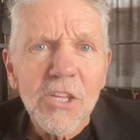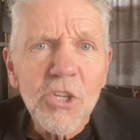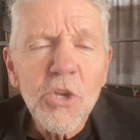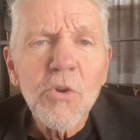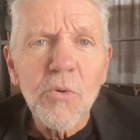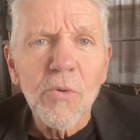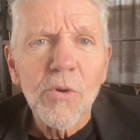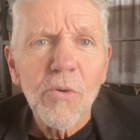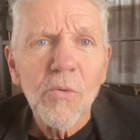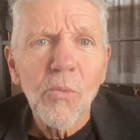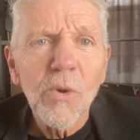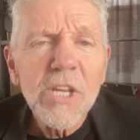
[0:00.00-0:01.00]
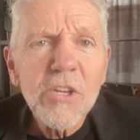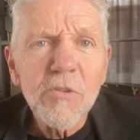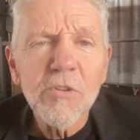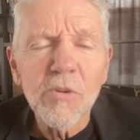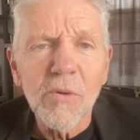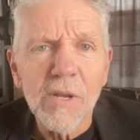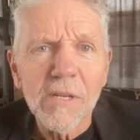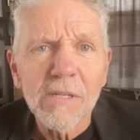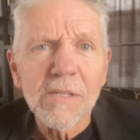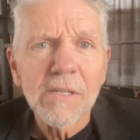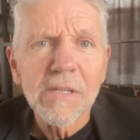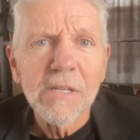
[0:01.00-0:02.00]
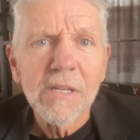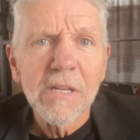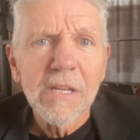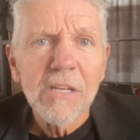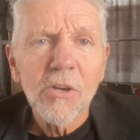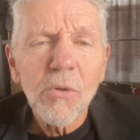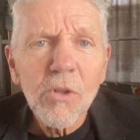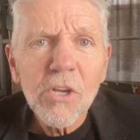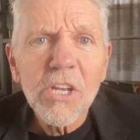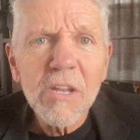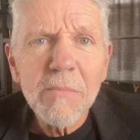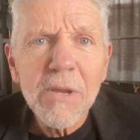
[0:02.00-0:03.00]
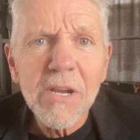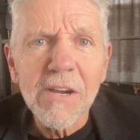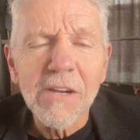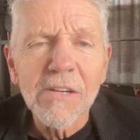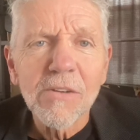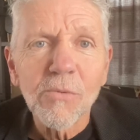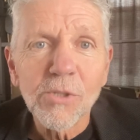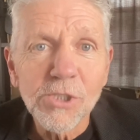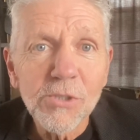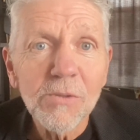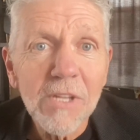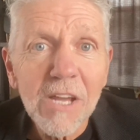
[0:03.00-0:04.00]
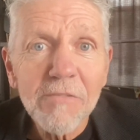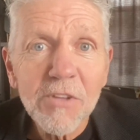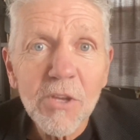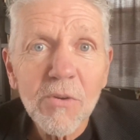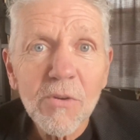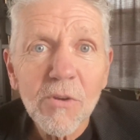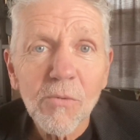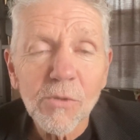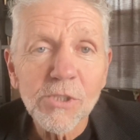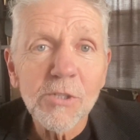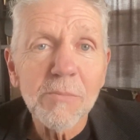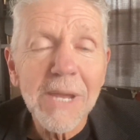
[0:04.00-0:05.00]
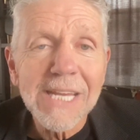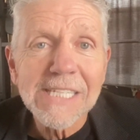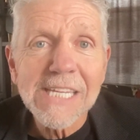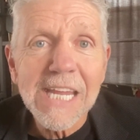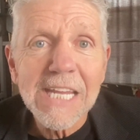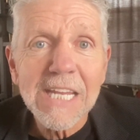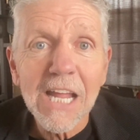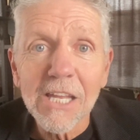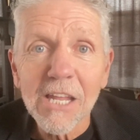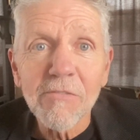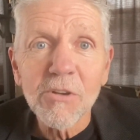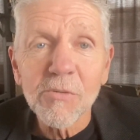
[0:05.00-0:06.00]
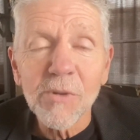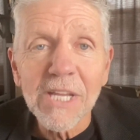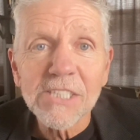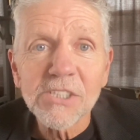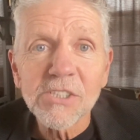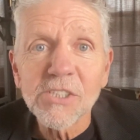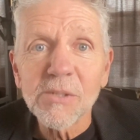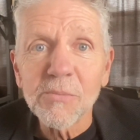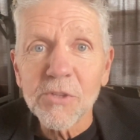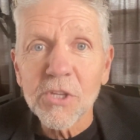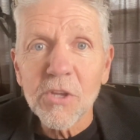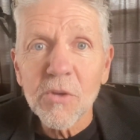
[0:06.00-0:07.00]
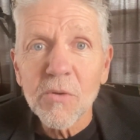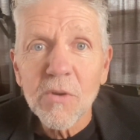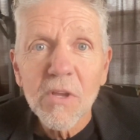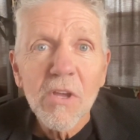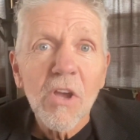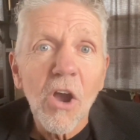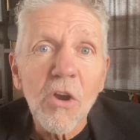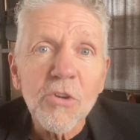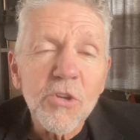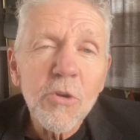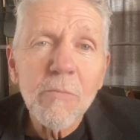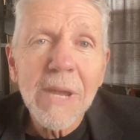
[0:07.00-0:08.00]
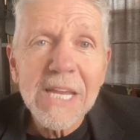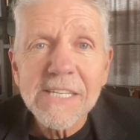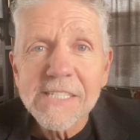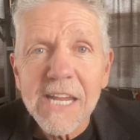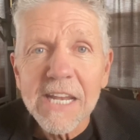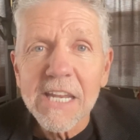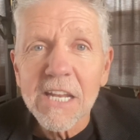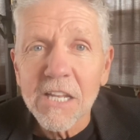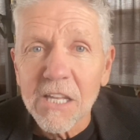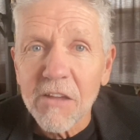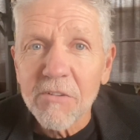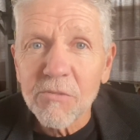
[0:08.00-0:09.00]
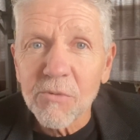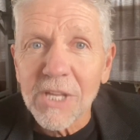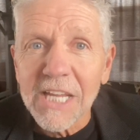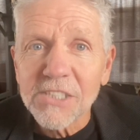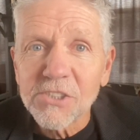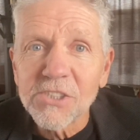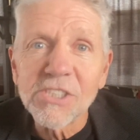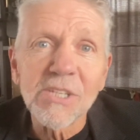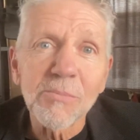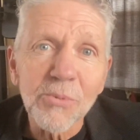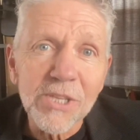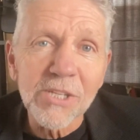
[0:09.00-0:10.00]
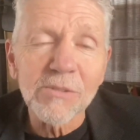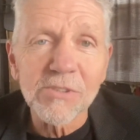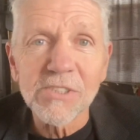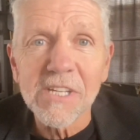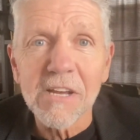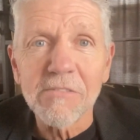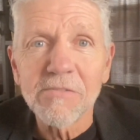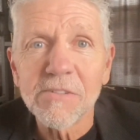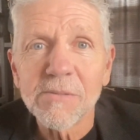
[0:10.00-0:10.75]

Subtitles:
You, what are you doing? Go look in the mirror. Would you love you? Would you maintain a loving relationship with you? Are you maintaining a loving relationship with yourself?